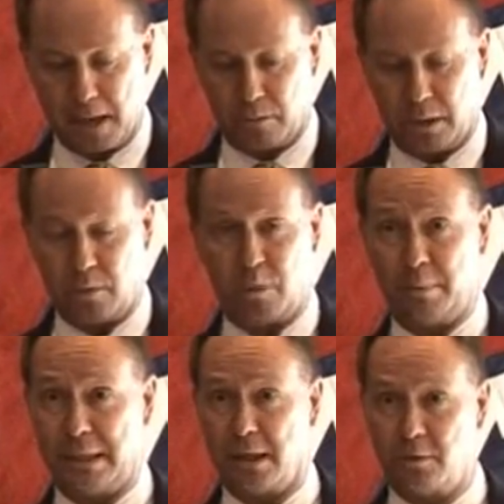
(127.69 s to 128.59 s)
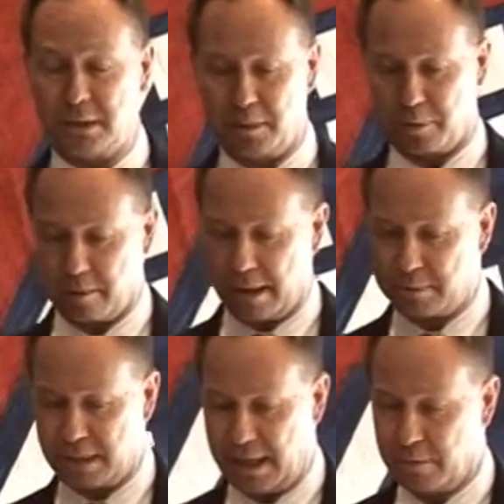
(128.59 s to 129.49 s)
We'll be closing the
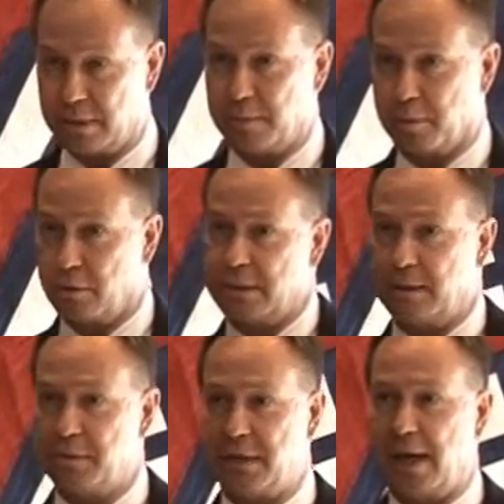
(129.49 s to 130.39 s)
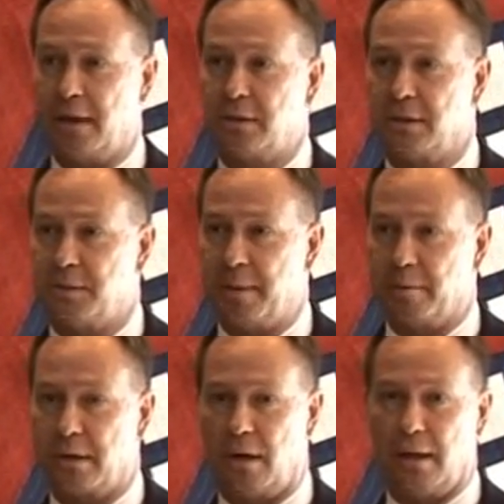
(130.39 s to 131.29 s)
program today with the Pro Team Challenge. As you may
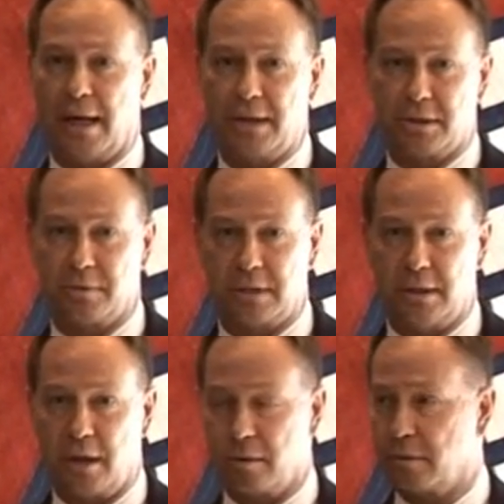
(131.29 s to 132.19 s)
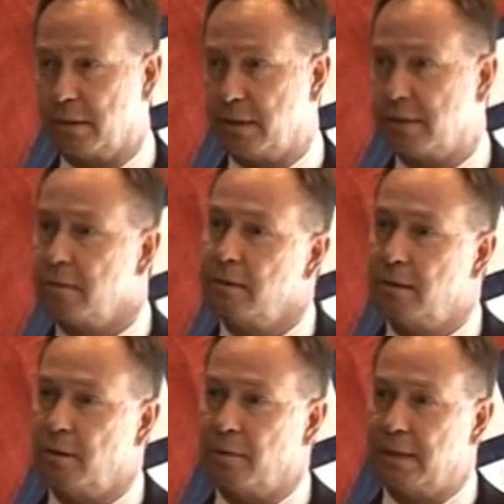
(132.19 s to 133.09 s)
recall, last year was the inaugural year
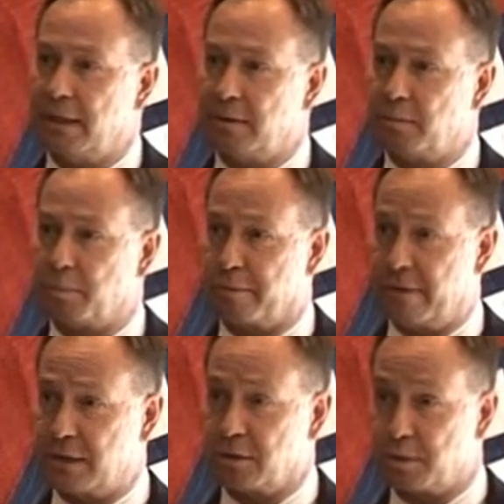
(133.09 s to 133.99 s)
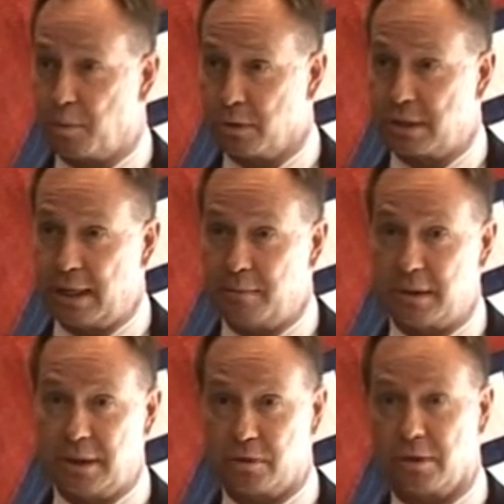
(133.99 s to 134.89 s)
where the professional sports
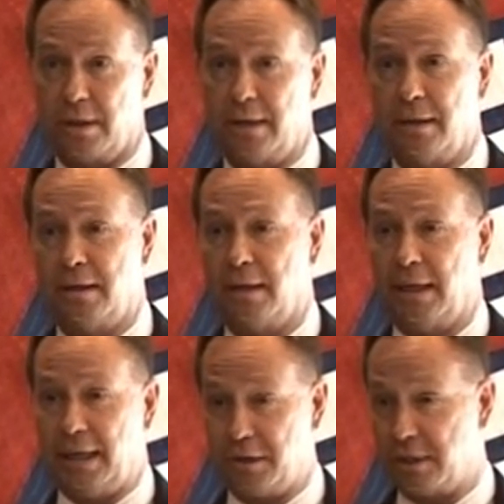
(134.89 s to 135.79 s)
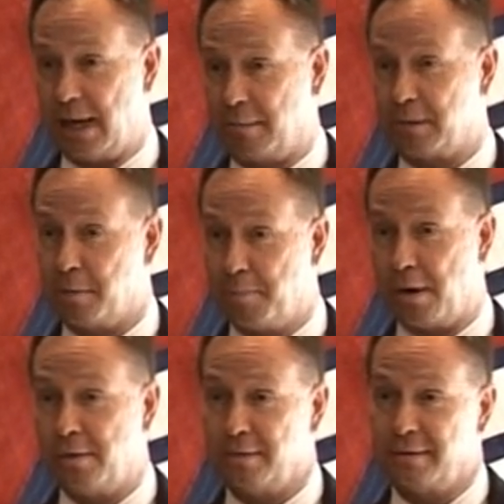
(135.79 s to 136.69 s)
teams in Detroit each adopted a
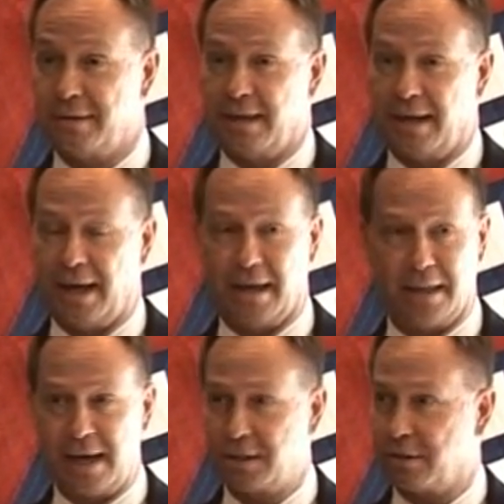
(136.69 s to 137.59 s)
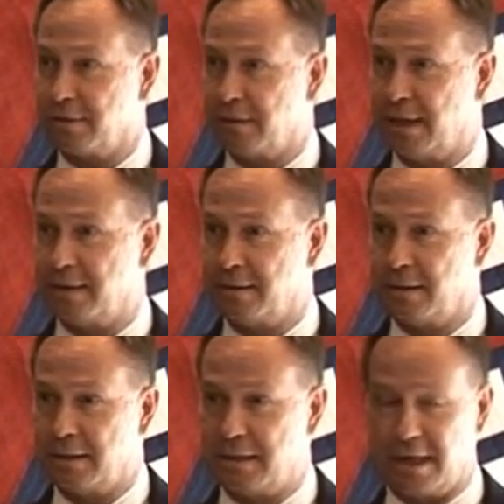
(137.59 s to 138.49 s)
boat. And last year,
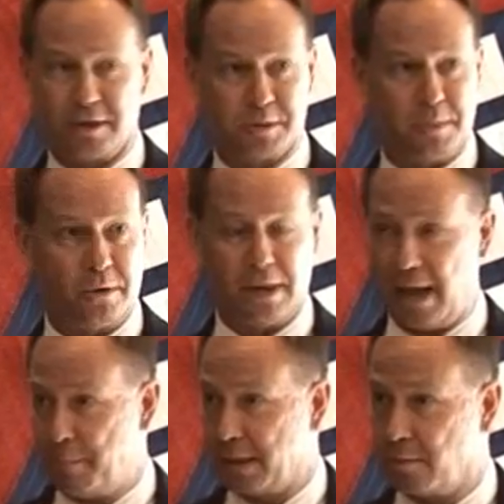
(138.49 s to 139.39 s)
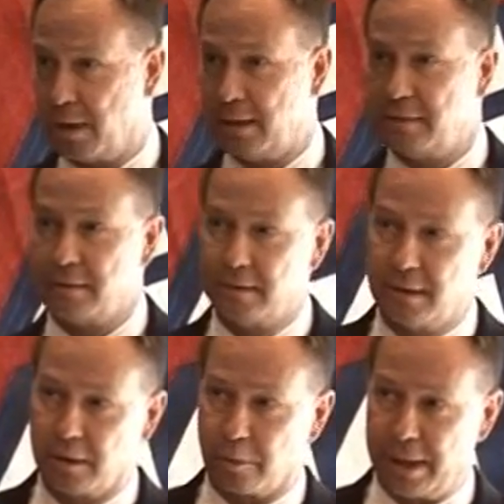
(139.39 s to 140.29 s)
the Tigers boat Epic won.
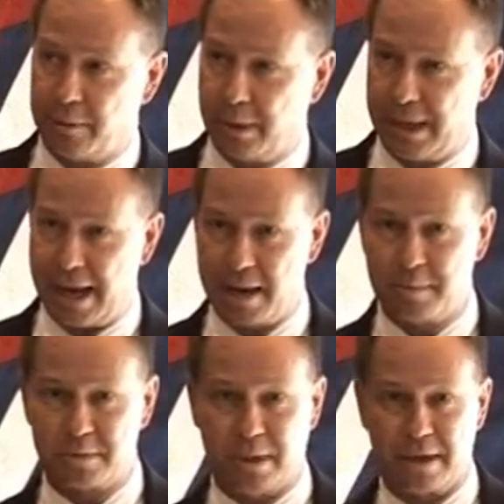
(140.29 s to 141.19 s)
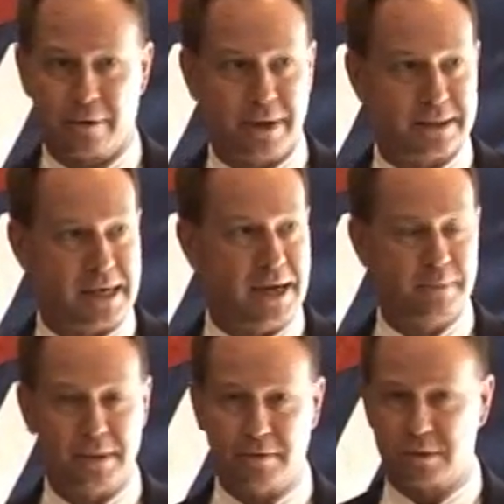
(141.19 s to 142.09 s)
Ray and Winnie Adams. We had a great
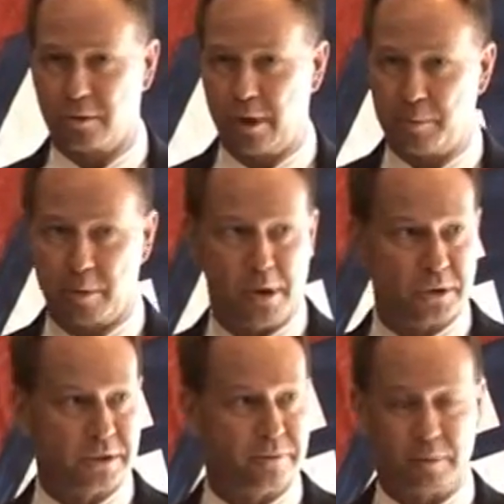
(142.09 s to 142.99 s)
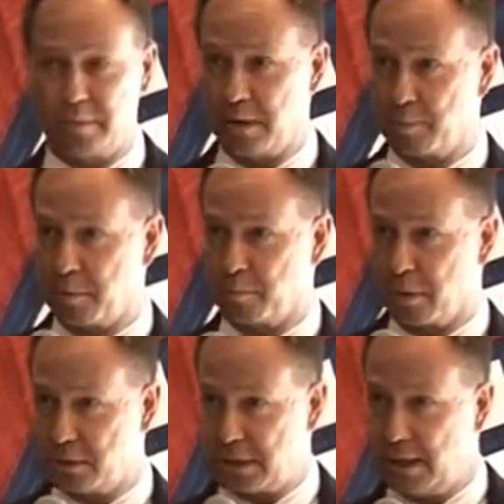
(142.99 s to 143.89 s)
time, and it was a great promotion for the
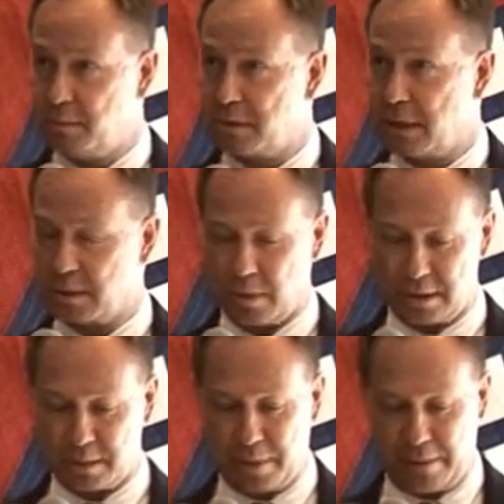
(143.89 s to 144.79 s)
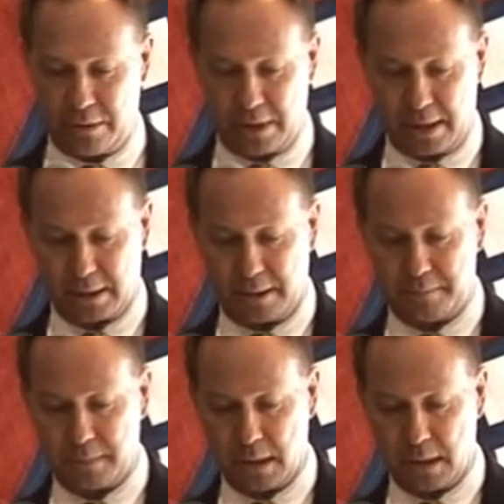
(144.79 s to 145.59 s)
pro teams as well as the Bayview Yacht Club.